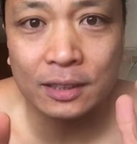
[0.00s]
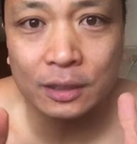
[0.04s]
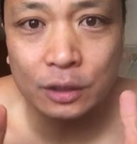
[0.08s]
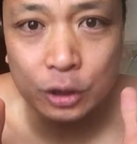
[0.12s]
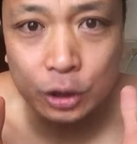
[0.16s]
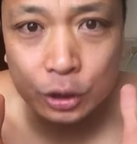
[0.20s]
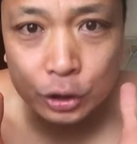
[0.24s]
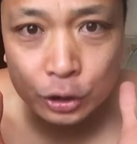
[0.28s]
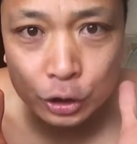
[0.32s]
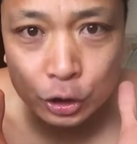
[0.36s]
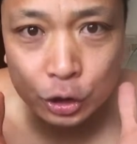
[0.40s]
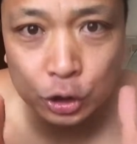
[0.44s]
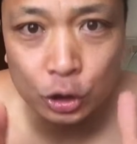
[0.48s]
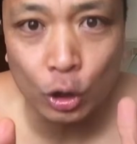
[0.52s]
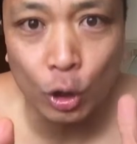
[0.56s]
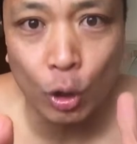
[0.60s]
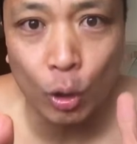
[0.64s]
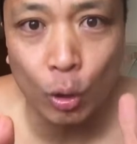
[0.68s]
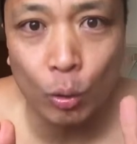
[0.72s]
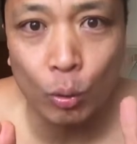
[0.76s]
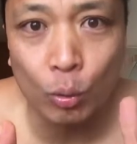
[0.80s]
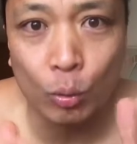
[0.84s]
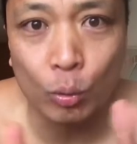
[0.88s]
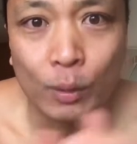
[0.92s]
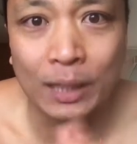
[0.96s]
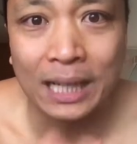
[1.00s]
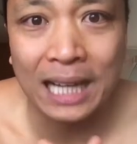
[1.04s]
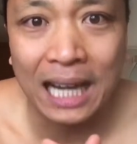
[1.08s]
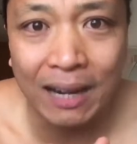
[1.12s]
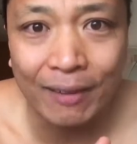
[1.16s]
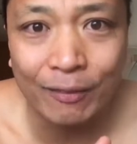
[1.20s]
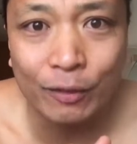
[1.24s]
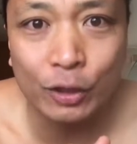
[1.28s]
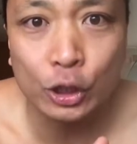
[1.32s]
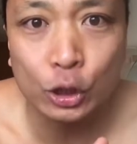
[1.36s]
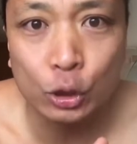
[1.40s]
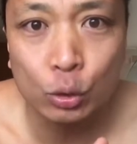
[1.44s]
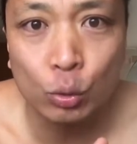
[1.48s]
to show
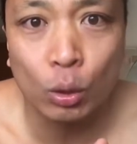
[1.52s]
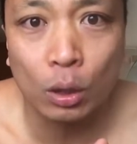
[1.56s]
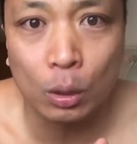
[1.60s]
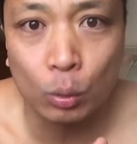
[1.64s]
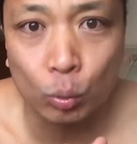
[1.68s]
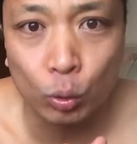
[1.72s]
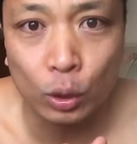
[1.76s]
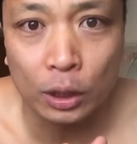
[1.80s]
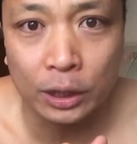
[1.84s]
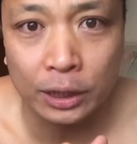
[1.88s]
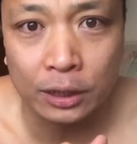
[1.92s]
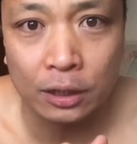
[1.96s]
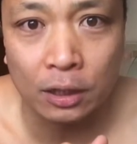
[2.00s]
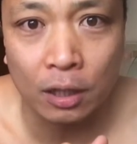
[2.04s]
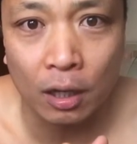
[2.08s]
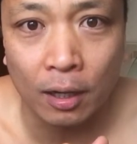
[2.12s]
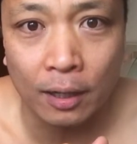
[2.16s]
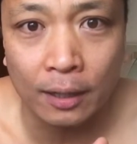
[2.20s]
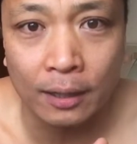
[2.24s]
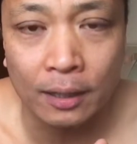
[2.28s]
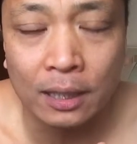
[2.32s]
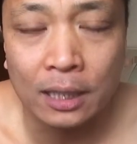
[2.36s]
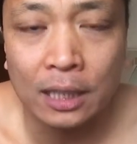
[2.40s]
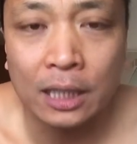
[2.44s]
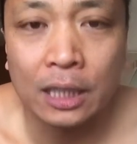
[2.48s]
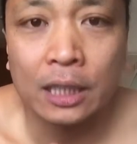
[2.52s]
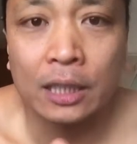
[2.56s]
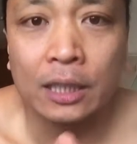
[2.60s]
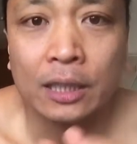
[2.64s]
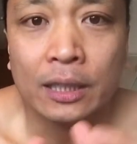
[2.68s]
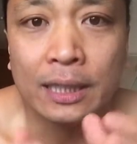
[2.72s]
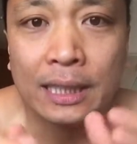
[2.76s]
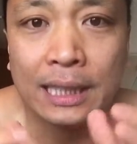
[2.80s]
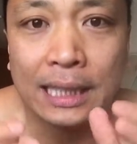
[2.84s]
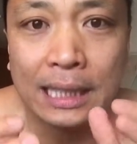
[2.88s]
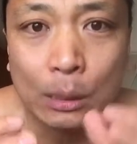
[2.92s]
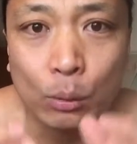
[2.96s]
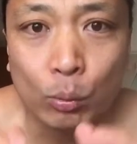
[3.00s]
whatever you are working on,
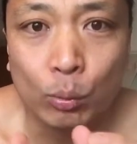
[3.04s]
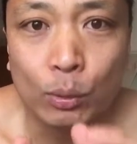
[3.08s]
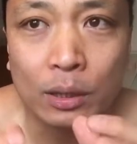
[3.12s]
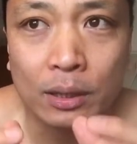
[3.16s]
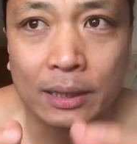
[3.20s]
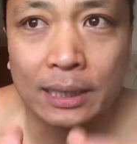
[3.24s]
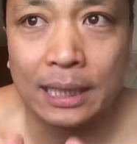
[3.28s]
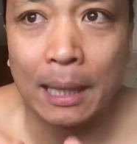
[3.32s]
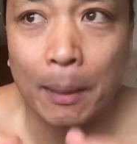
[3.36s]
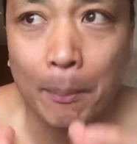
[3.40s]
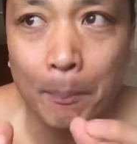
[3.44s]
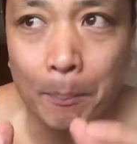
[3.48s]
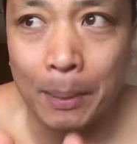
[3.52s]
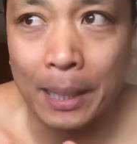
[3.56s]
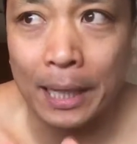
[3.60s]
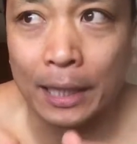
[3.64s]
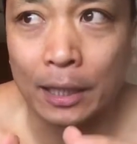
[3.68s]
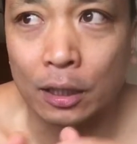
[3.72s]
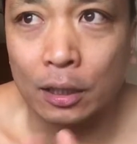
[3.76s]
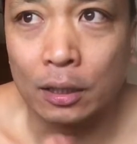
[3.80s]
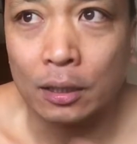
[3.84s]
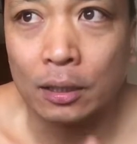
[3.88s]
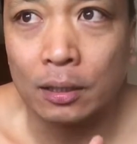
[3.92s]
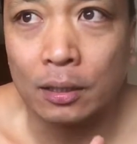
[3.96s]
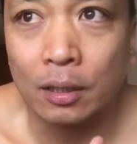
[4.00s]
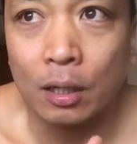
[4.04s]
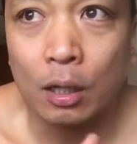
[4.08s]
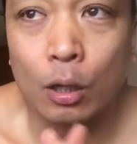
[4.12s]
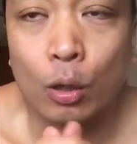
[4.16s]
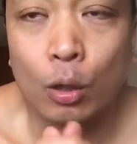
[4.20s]
it will get better